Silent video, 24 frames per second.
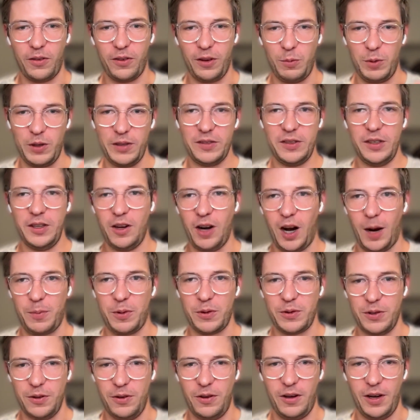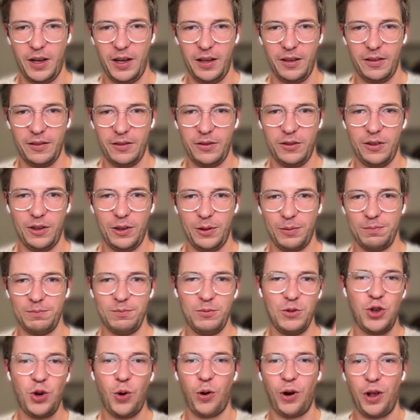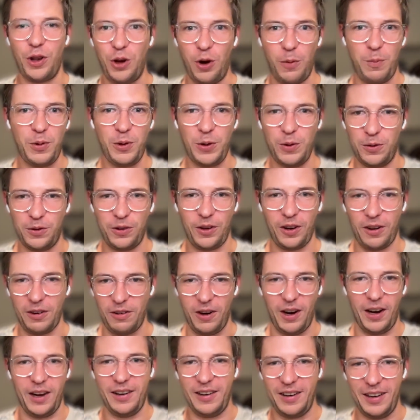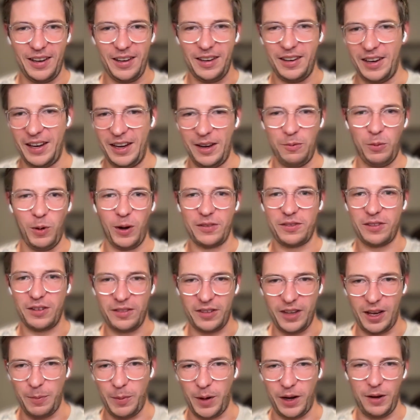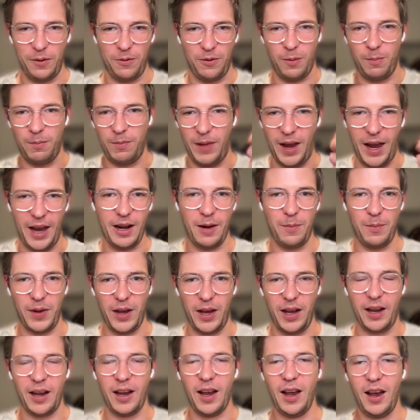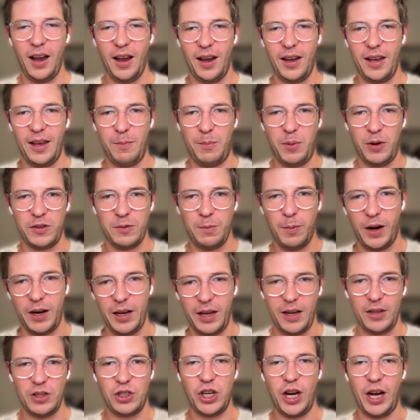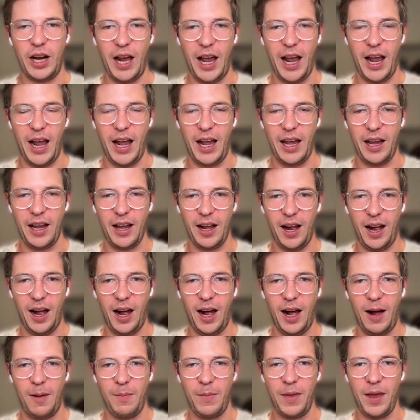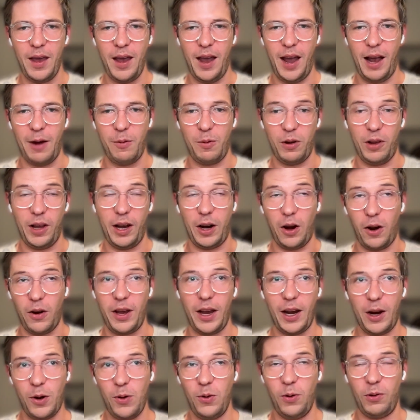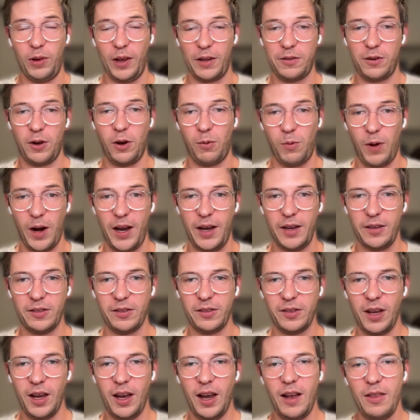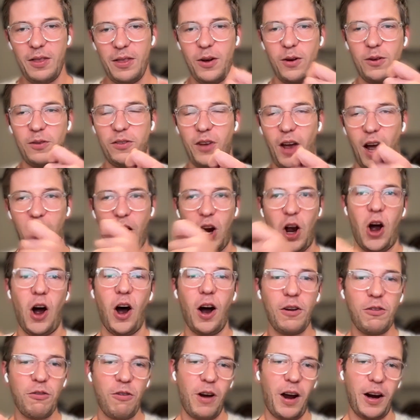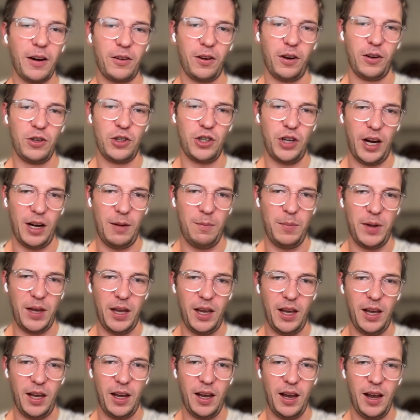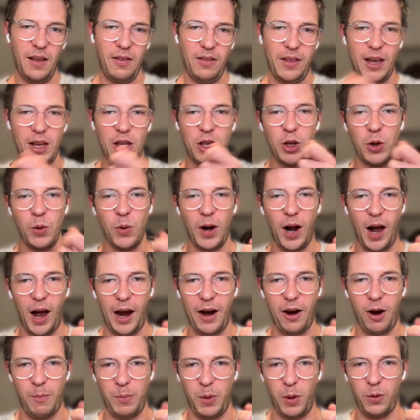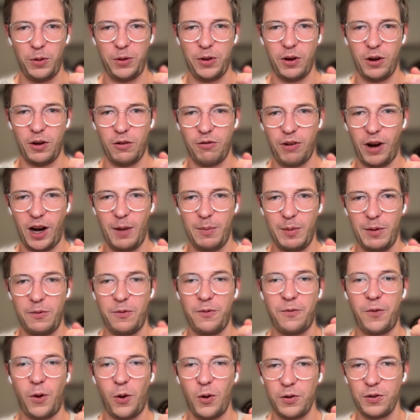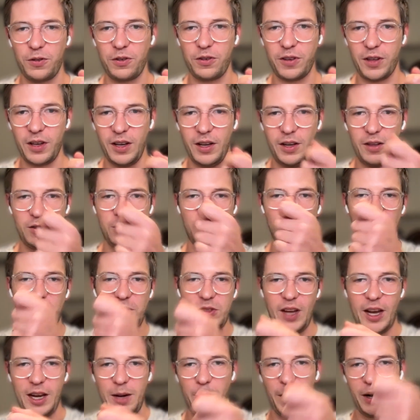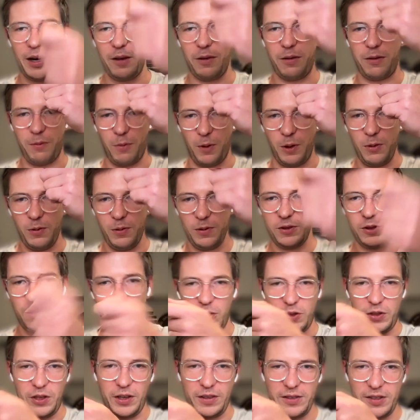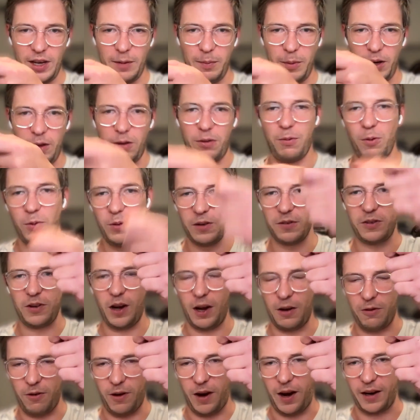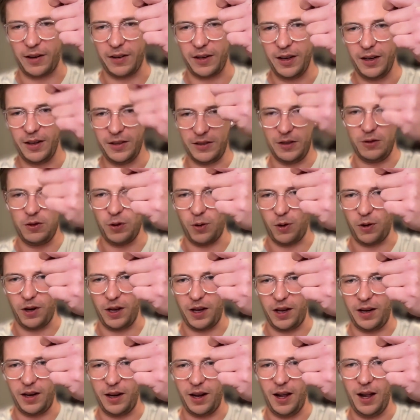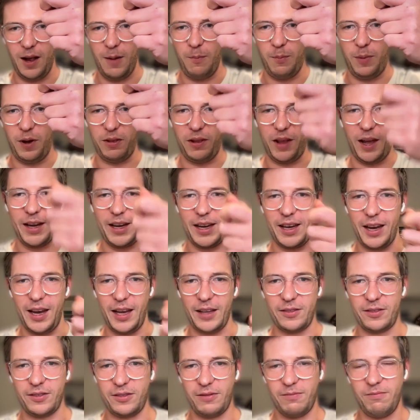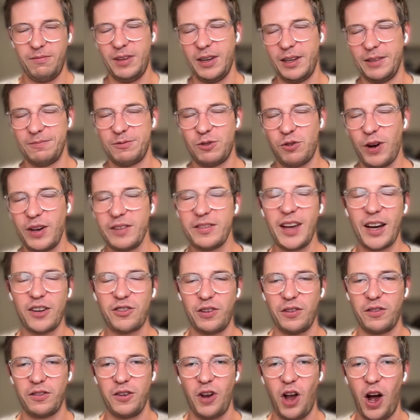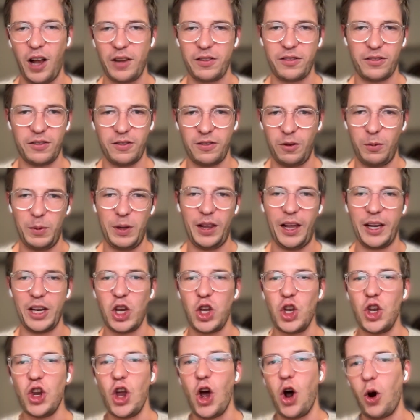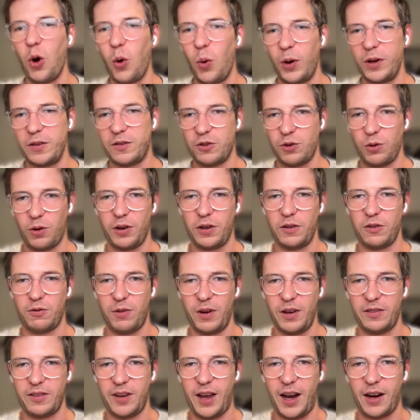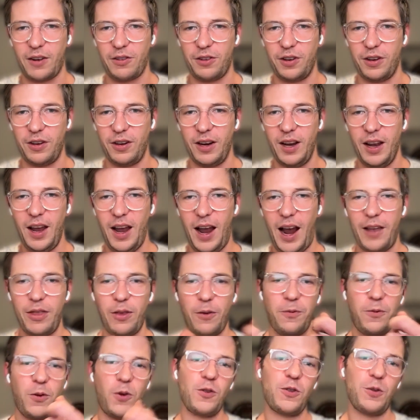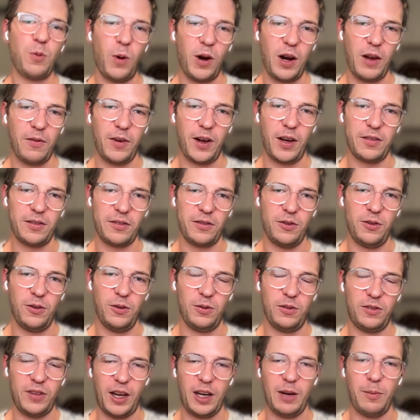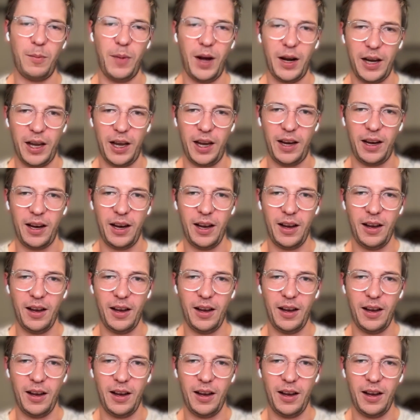and we see an opportunity, so Jordan, your producer, right? He wants to send money from A to B. He puts money in chain A, and we're like, okay, cool, let's go race. There's a contract on chain B that you and I are both going to try to be first to send money through. So we're just going to send money through this contract to Jordan, but like it's the transaction's nonce, so we like know it's Jordan's transaction, and the first one of us to send him money